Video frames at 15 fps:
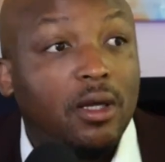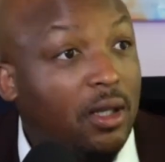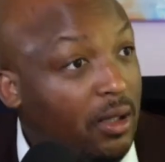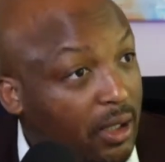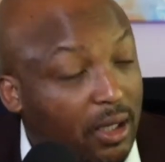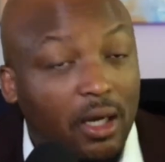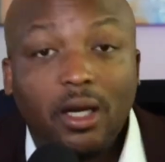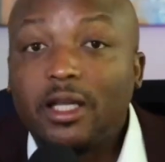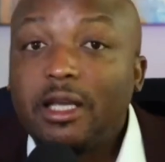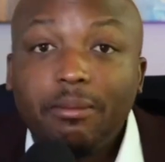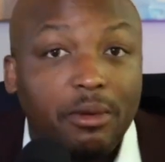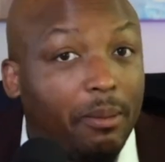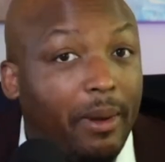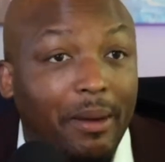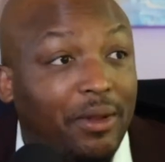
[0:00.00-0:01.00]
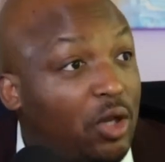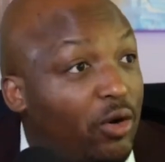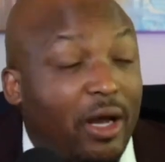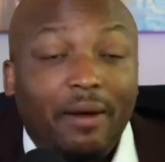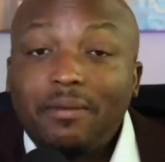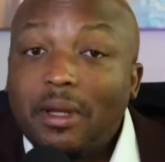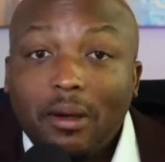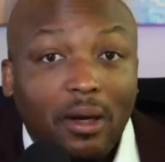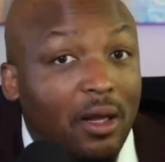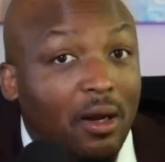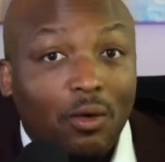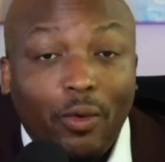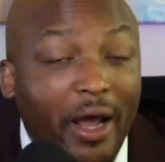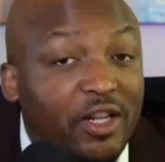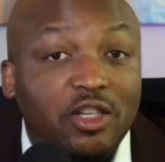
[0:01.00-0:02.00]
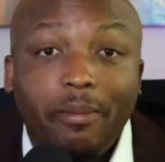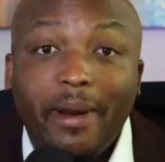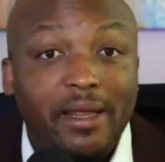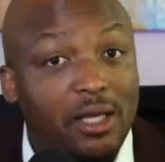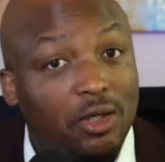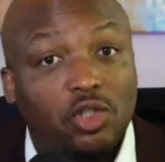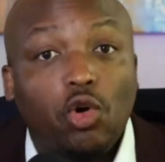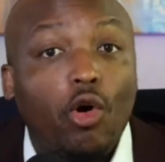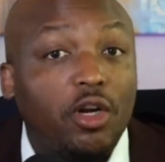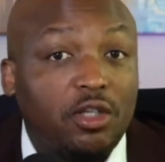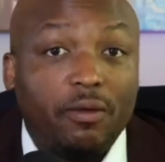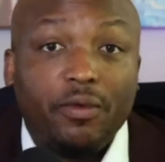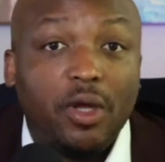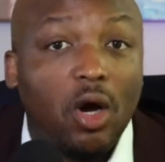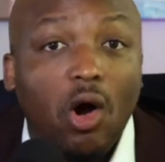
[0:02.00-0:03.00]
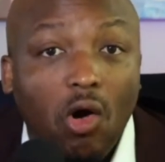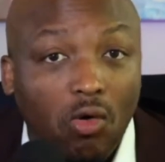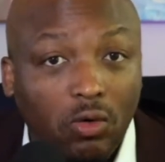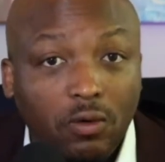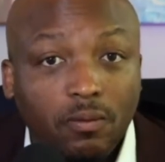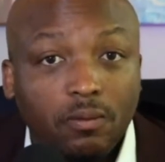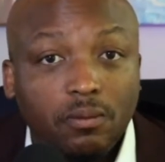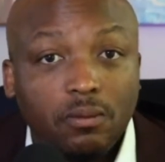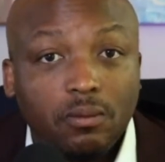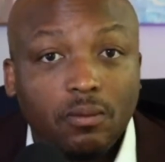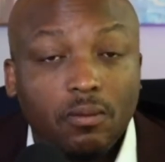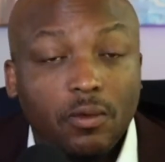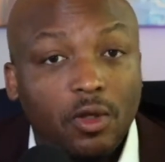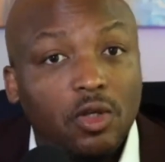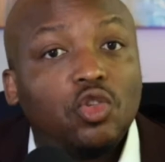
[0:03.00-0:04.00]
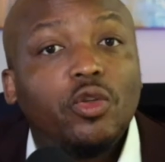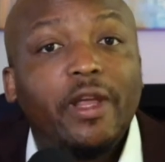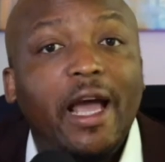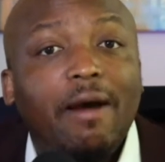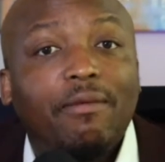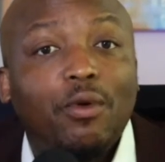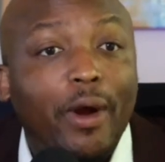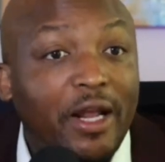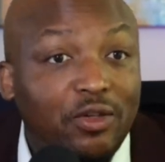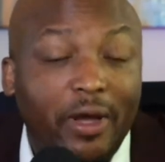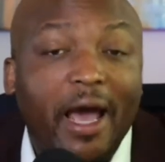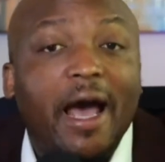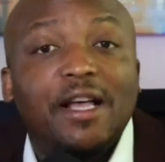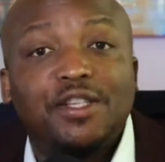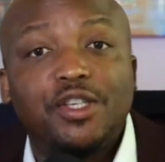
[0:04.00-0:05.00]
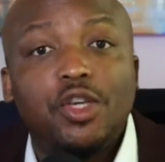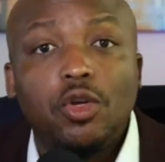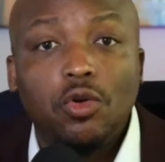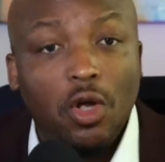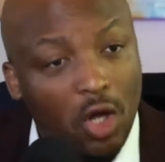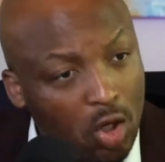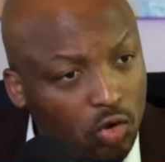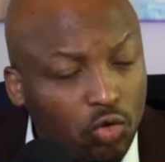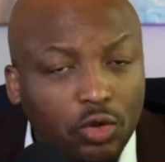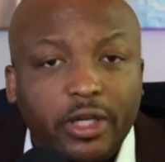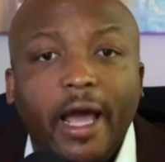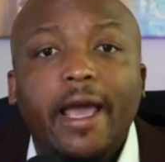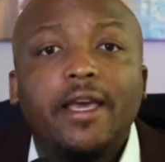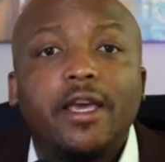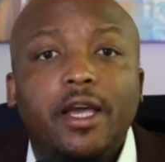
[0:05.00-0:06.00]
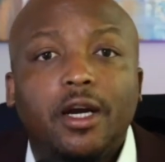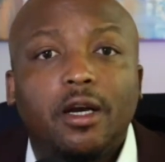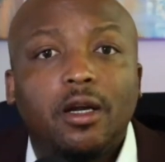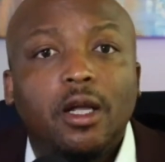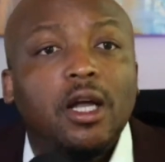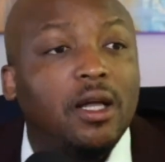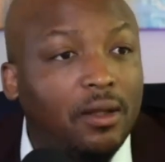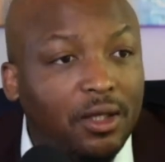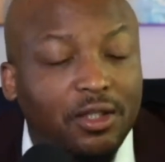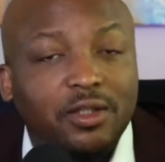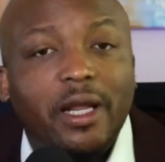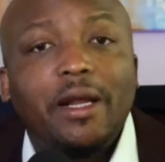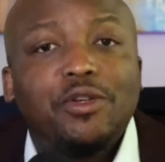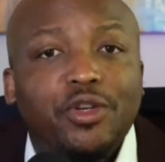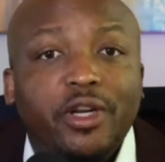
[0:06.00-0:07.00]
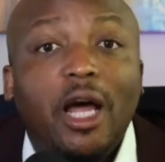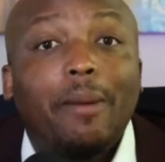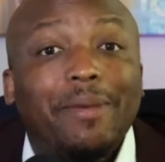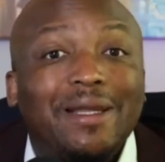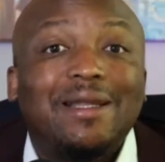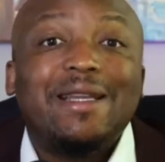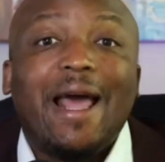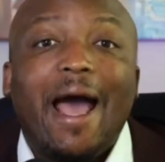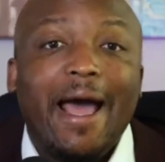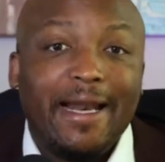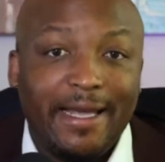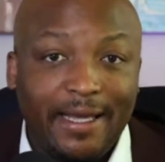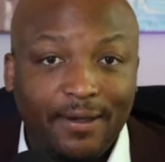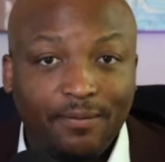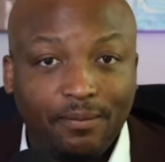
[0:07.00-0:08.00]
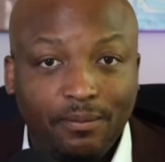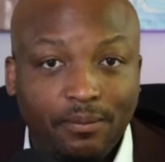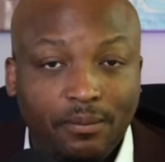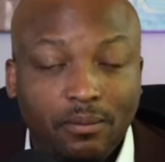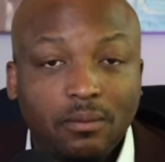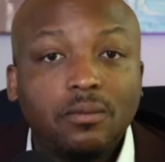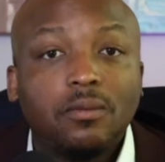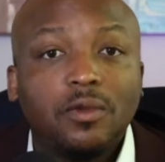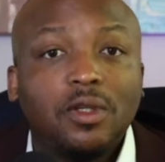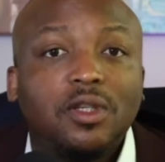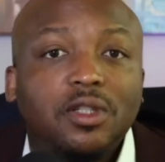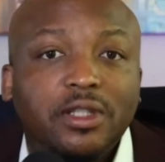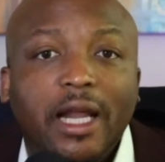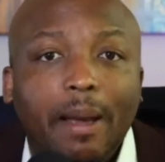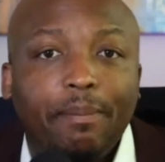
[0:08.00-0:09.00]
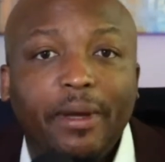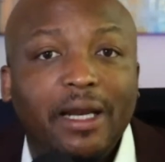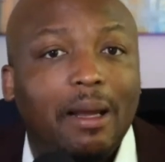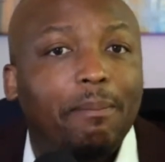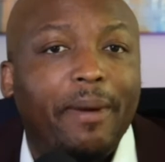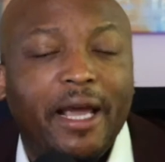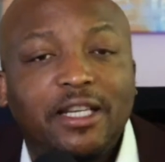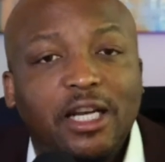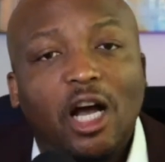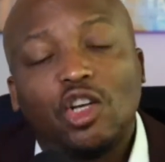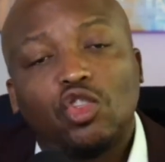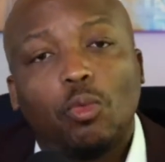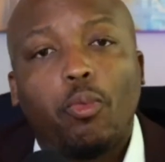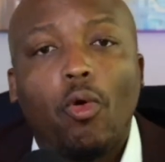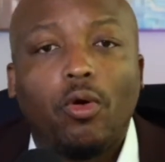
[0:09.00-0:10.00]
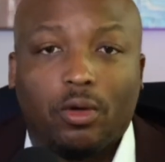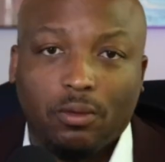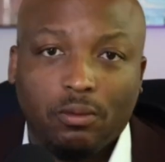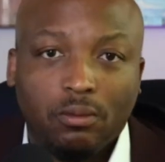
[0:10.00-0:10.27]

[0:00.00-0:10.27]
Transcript: They got to keep the baby. They don't have the right to make their choice of their own. So they have a right to ask you to take care. The state should not be the daddy. Step in and pay child support.